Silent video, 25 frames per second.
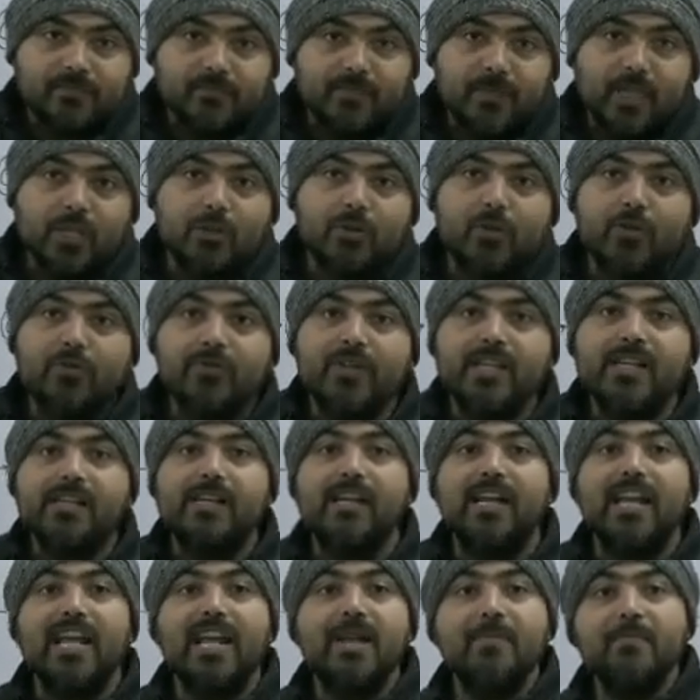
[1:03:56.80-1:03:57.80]
Though we
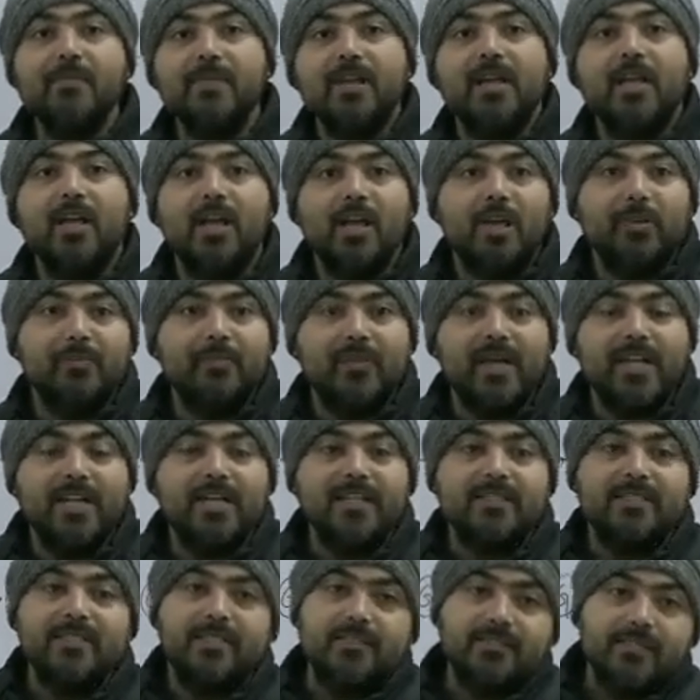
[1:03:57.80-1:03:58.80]
claim
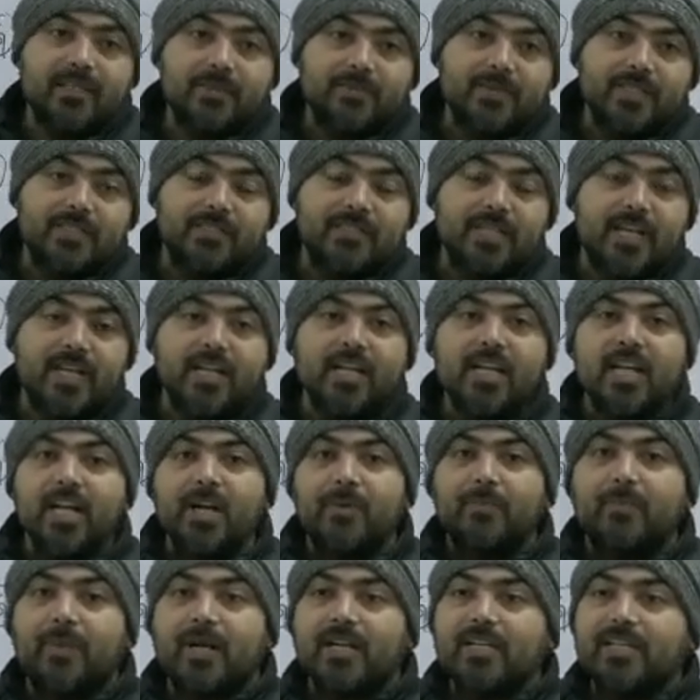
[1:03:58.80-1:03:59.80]
merit system is there, but